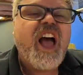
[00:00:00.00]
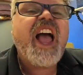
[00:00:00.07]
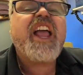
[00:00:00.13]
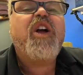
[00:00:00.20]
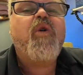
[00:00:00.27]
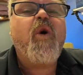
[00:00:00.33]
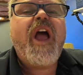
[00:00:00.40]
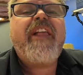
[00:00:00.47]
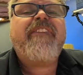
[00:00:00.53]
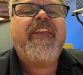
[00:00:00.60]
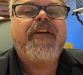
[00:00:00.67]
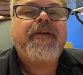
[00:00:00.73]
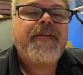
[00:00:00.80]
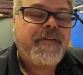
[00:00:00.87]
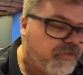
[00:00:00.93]
I
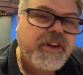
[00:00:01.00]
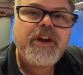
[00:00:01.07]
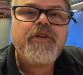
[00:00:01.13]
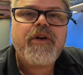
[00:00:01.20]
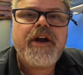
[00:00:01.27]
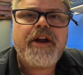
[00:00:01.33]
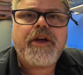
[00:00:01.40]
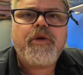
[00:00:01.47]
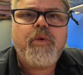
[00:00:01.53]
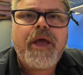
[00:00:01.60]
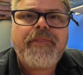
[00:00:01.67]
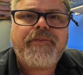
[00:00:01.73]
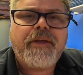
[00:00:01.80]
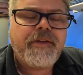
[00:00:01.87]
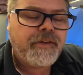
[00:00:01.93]
quit. Friggin' right, I
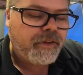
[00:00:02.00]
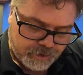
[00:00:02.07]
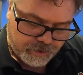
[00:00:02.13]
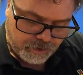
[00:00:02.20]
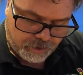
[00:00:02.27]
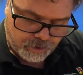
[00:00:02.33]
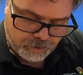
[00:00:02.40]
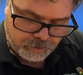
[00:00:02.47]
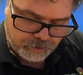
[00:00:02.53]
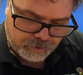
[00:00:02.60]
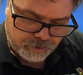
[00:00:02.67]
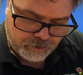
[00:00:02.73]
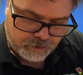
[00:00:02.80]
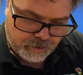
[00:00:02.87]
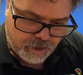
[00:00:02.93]
quit. So...
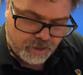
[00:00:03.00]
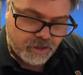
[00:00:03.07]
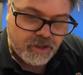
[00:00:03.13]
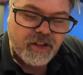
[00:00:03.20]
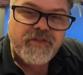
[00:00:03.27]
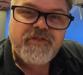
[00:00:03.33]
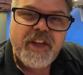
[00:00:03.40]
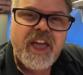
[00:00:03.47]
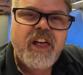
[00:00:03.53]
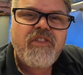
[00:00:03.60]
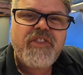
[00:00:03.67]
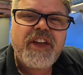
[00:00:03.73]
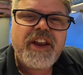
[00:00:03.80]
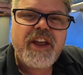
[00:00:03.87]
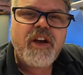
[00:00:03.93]
this is a fail
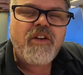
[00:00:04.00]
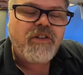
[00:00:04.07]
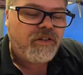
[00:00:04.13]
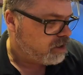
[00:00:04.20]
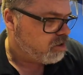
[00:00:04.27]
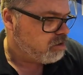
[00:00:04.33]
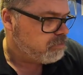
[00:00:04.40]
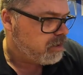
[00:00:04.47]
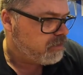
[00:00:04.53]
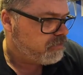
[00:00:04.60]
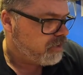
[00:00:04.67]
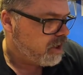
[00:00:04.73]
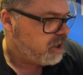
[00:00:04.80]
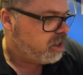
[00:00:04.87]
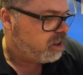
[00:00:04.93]
video. It's gonna go in my
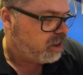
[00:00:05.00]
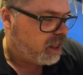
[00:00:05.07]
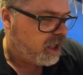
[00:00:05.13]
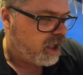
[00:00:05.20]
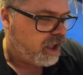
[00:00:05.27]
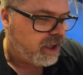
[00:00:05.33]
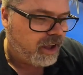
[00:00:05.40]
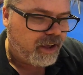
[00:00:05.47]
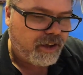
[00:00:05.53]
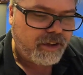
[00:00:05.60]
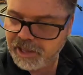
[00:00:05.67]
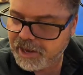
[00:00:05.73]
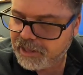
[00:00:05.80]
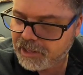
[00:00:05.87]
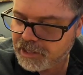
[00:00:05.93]
fail uh,
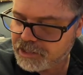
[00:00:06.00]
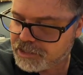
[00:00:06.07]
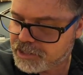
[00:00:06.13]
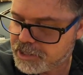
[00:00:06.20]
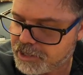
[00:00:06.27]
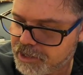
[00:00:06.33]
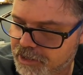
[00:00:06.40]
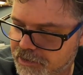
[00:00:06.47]
playlist.